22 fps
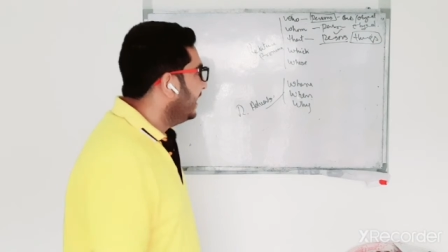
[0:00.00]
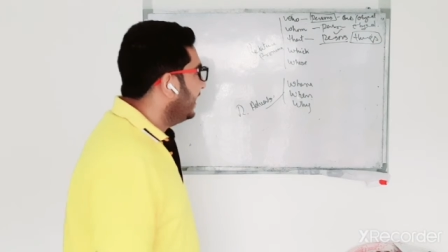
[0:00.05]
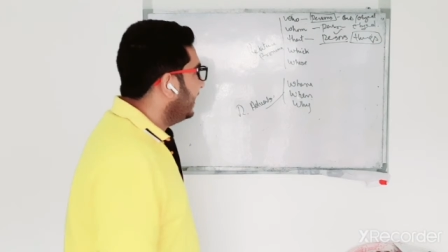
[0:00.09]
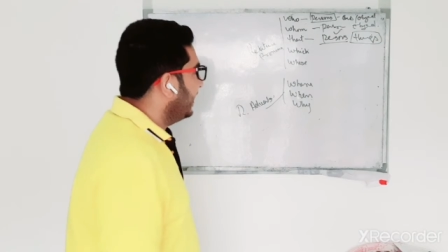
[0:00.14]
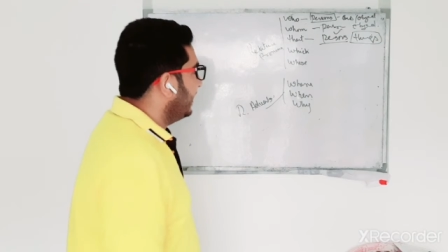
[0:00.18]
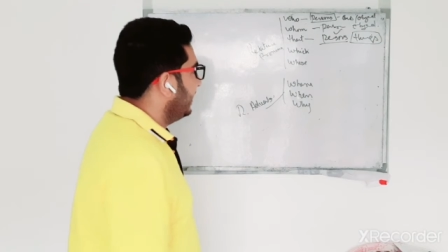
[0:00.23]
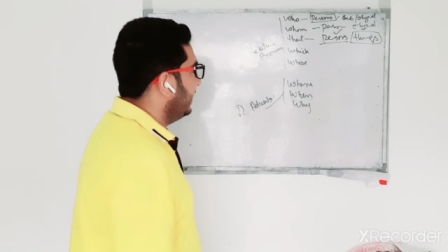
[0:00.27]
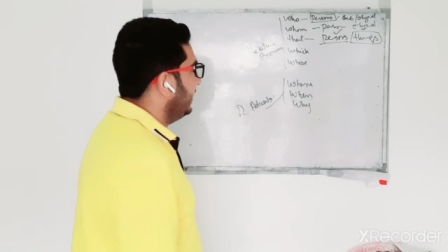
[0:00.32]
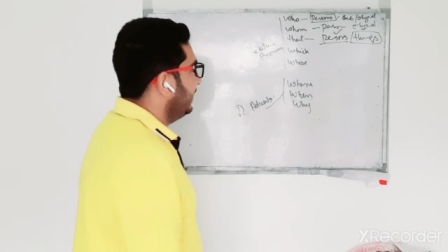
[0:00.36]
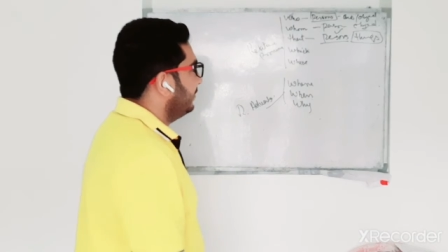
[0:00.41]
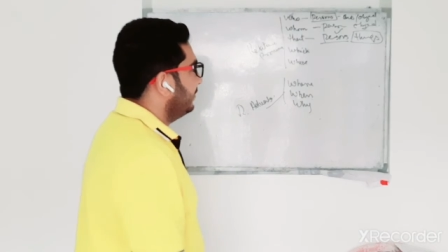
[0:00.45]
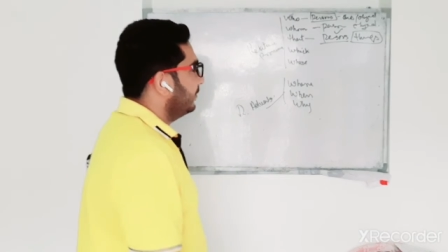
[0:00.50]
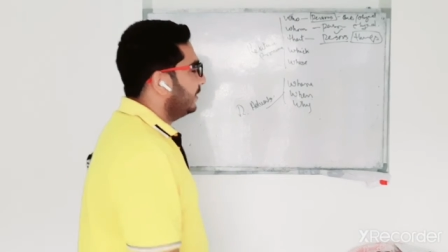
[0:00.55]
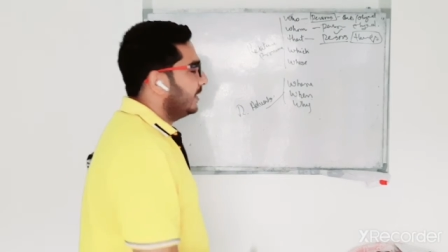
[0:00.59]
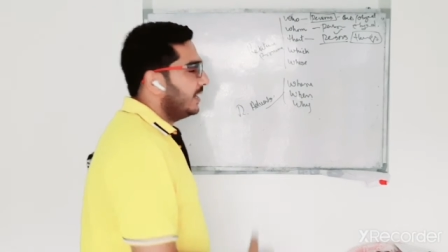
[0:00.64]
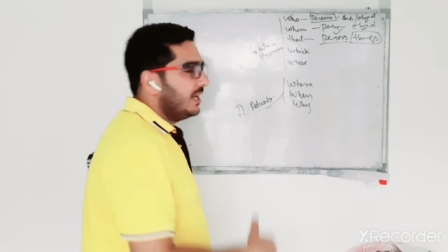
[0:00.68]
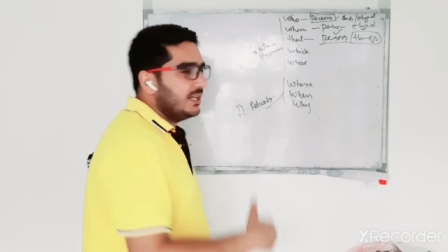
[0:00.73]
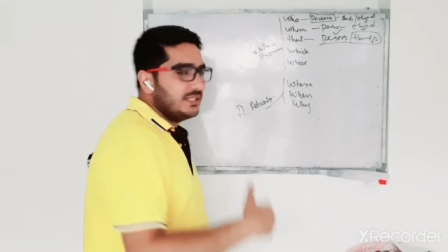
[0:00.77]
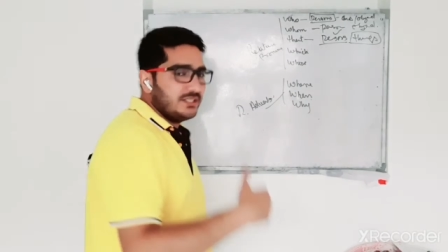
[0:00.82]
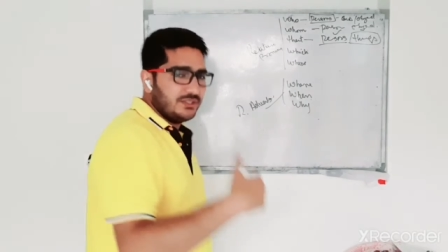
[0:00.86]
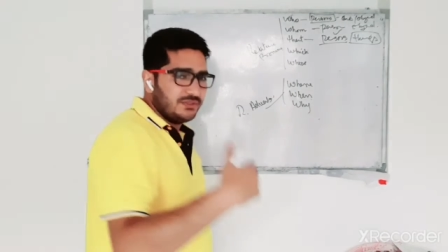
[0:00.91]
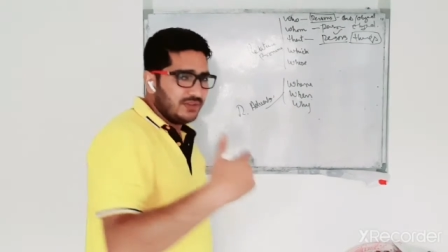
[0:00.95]
relative
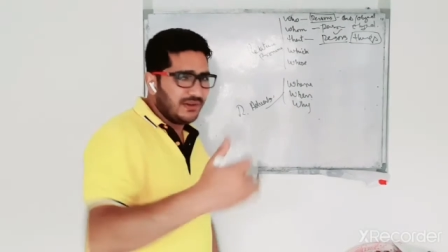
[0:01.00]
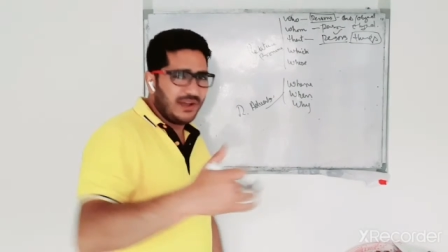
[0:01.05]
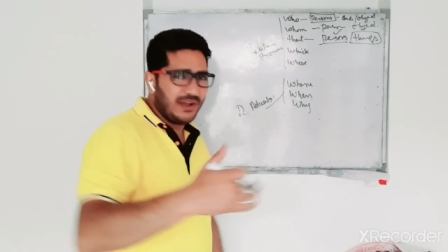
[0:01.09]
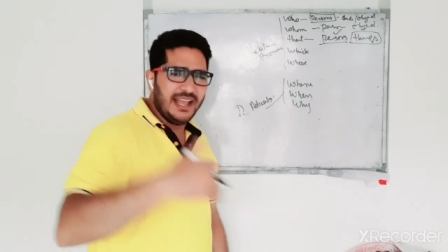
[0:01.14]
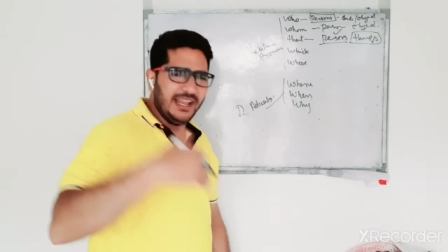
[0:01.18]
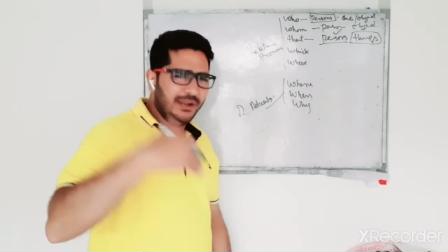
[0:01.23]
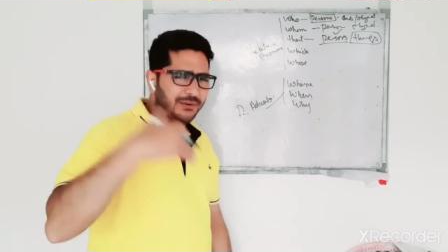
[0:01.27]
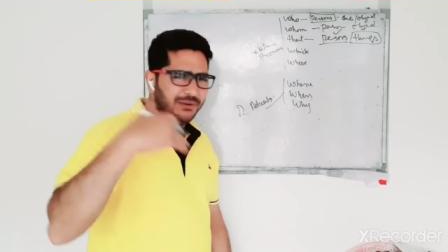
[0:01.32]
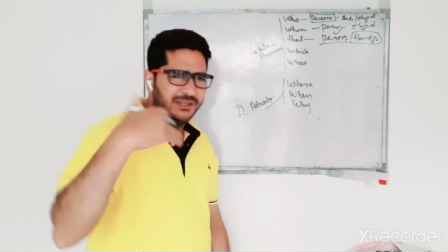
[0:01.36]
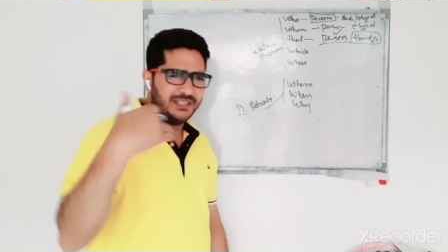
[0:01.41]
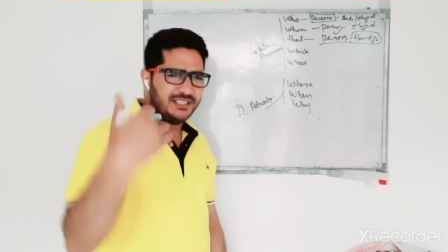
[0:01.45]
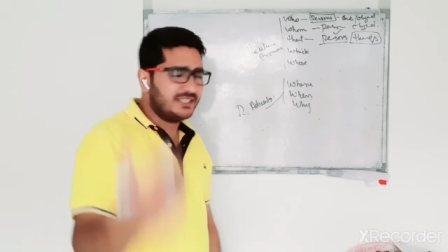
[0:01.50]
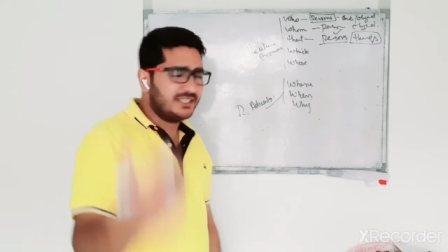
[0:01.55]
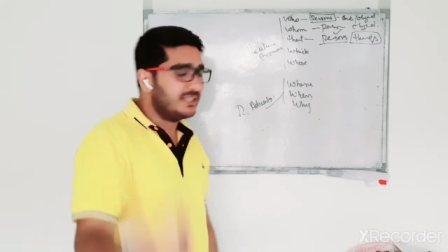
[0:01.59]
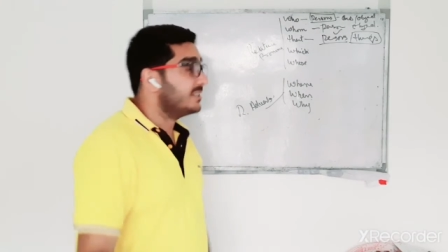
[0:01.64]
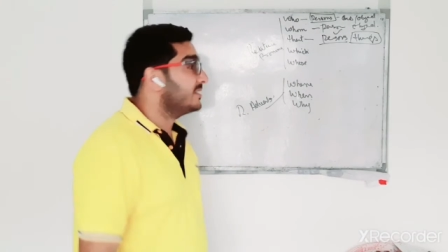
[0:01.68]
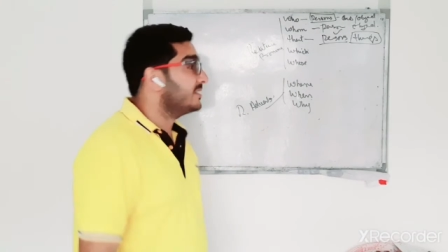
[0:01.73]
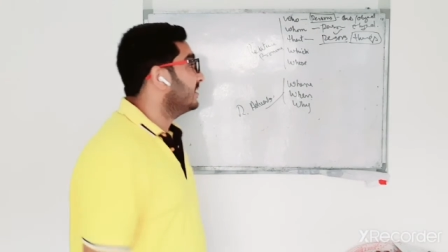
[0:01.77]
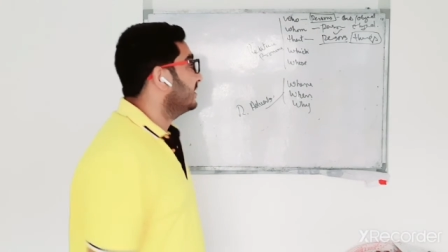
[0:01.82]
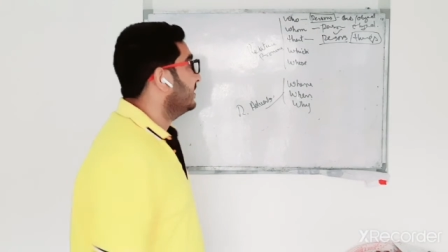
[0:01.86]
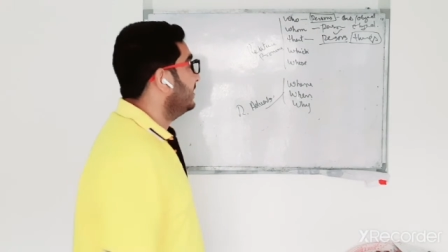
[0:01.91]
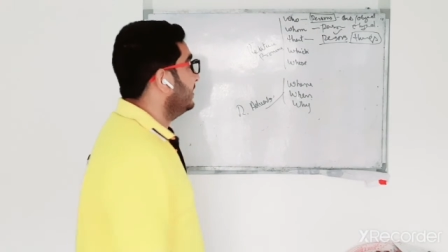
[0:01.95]
clause. I have
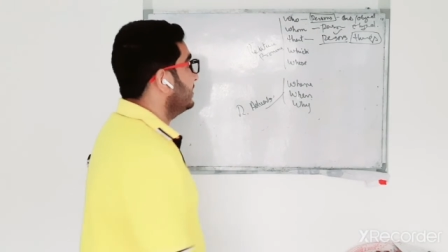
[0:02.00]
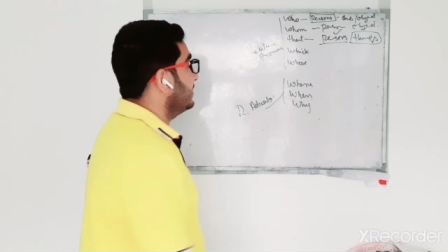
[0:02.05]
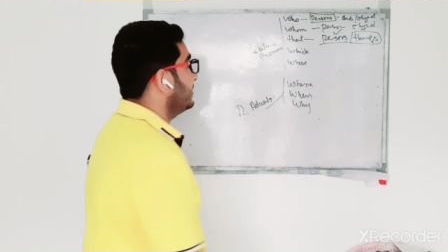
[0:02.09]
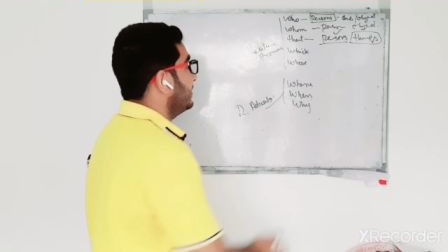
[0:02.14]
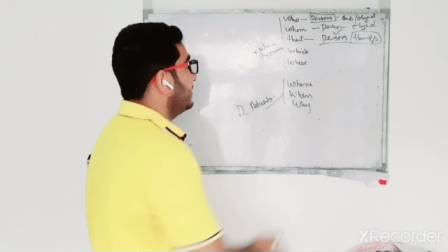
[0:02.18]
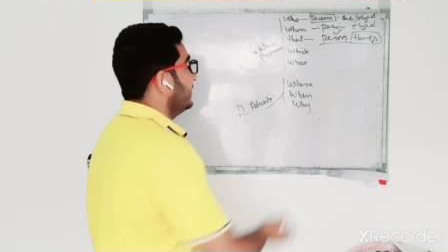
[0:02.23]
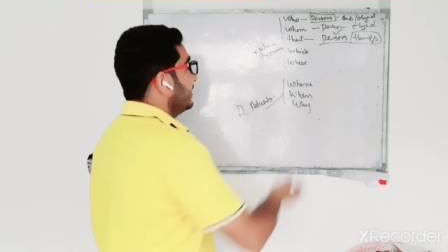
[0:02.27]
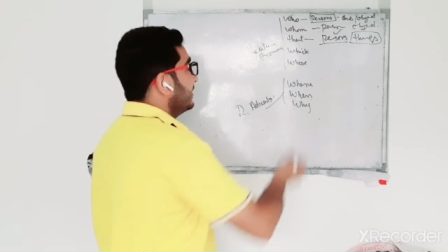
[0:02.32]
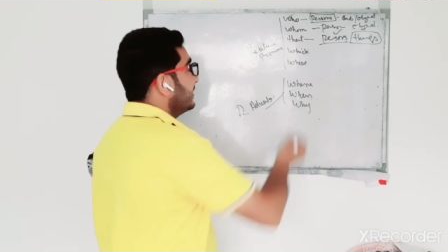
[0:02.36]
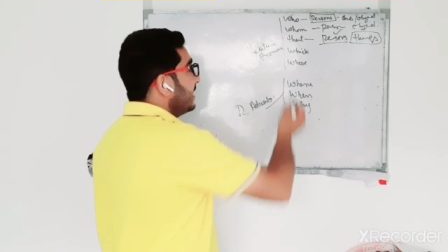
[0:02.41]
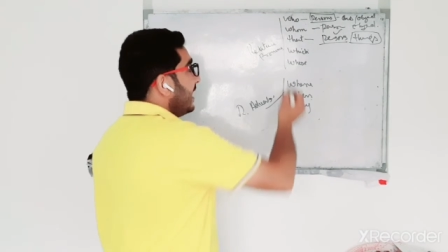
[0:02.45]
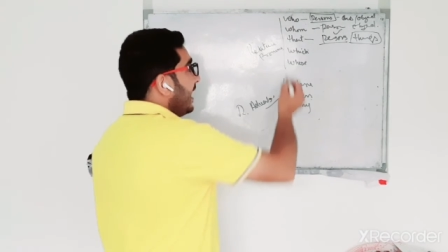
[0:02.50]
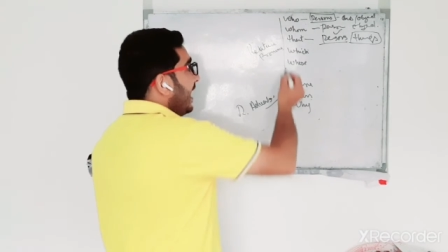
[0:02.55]
discussed these things.